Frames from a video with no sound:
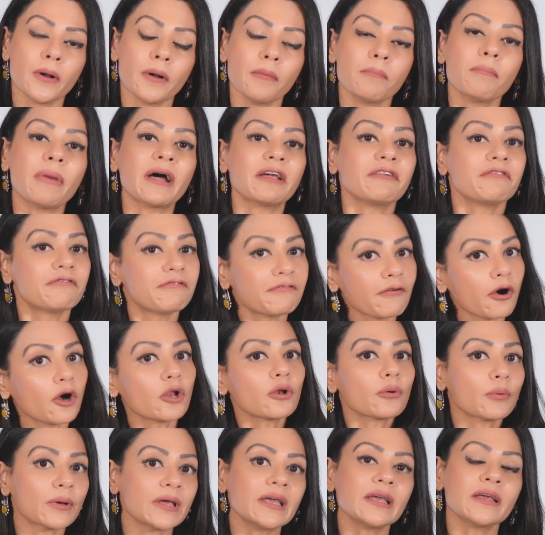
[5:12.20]
By
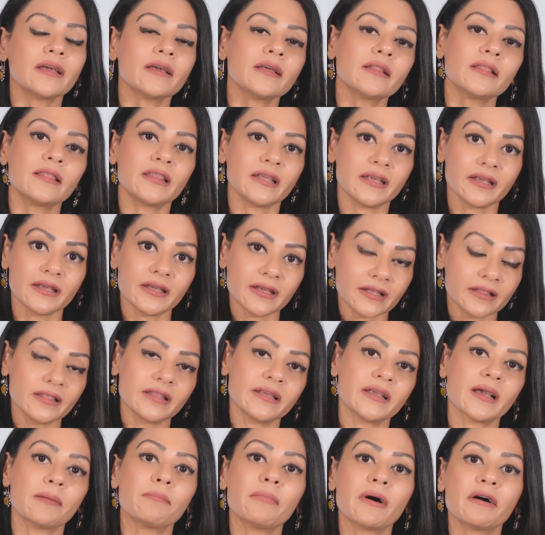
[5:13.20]
following
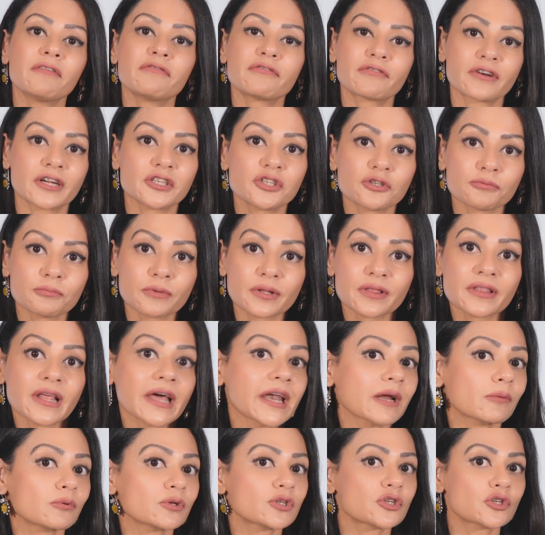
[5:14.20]
the above regimen that
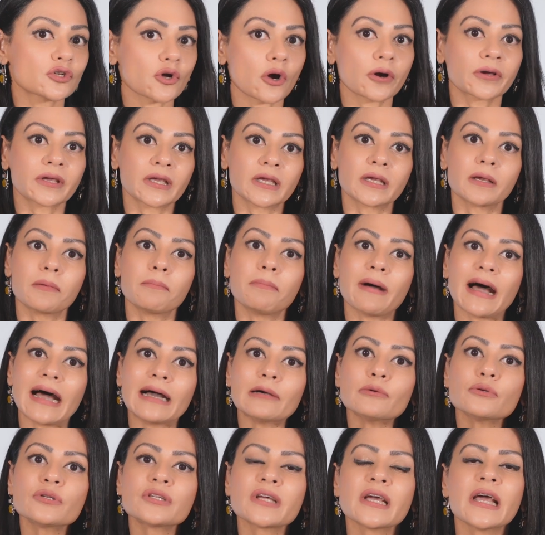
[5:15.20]
I was talking
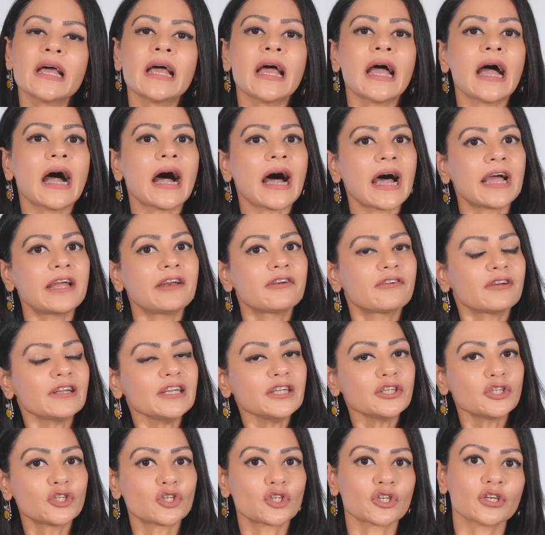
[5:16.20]
about, I
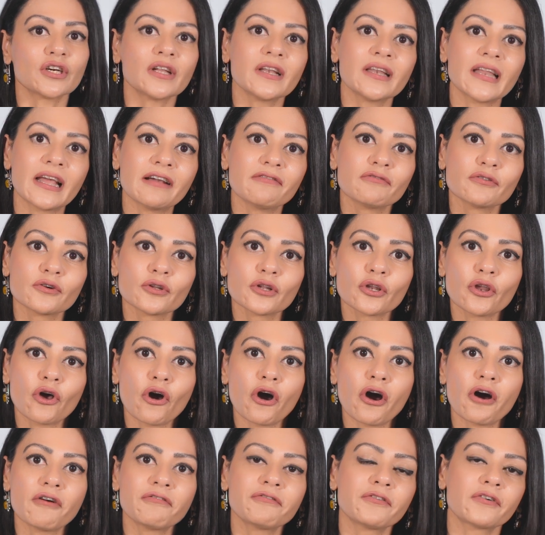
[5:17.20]
reached a level
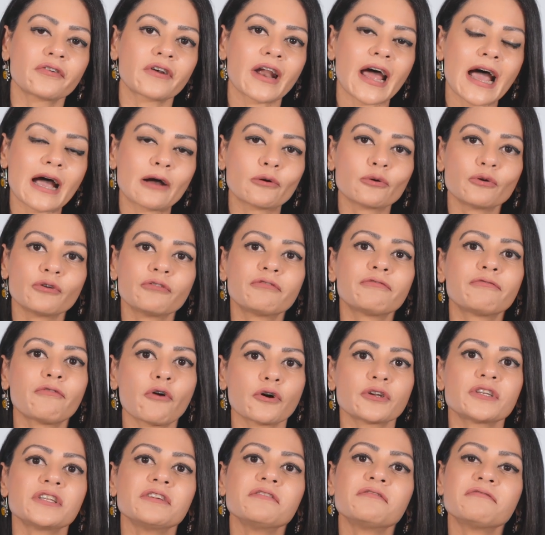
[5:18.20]
of around
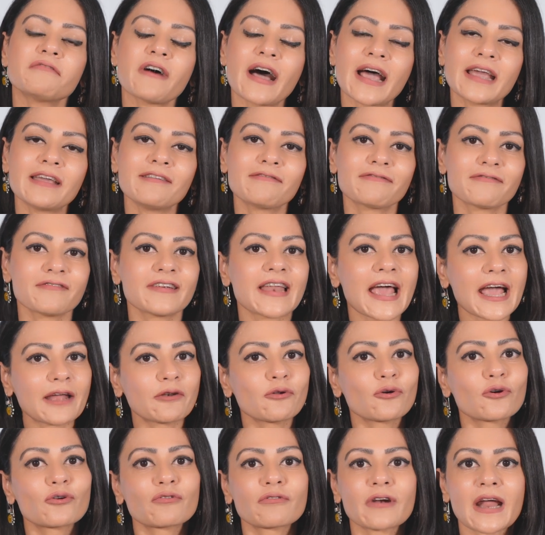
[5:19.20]
45
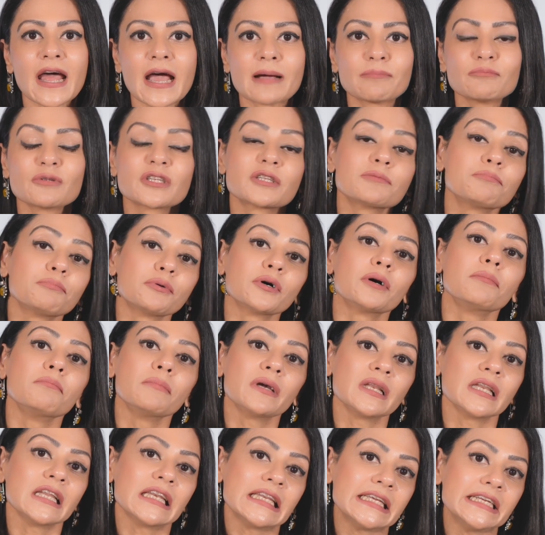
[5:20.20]
nanograms per
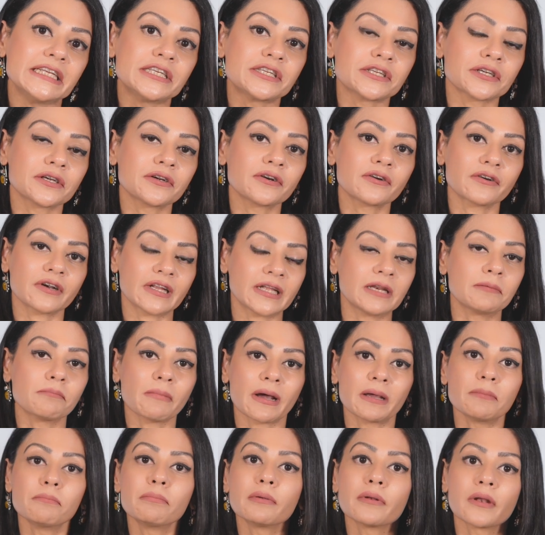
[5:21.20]
milliliter in
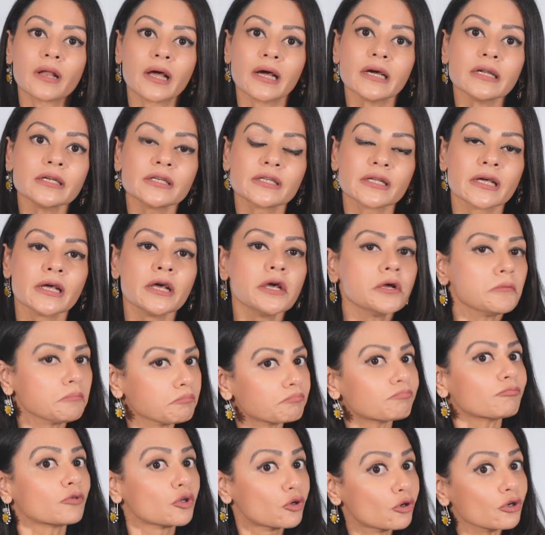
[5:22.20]
my blood
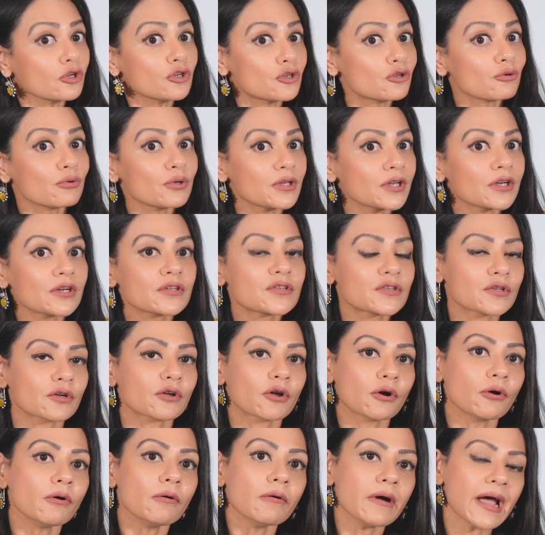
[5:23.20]
good 2 years
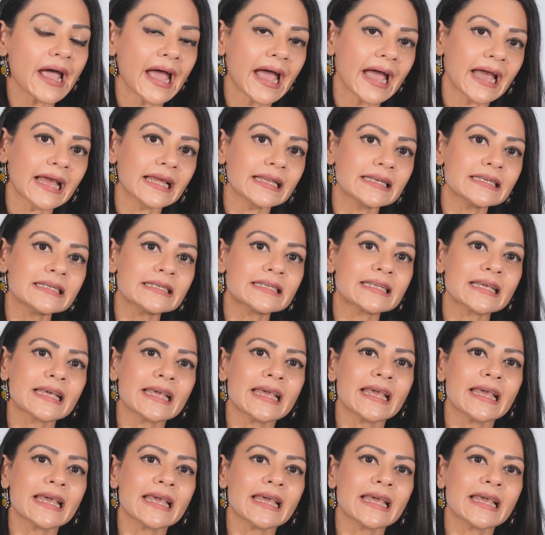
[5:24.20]
ago, and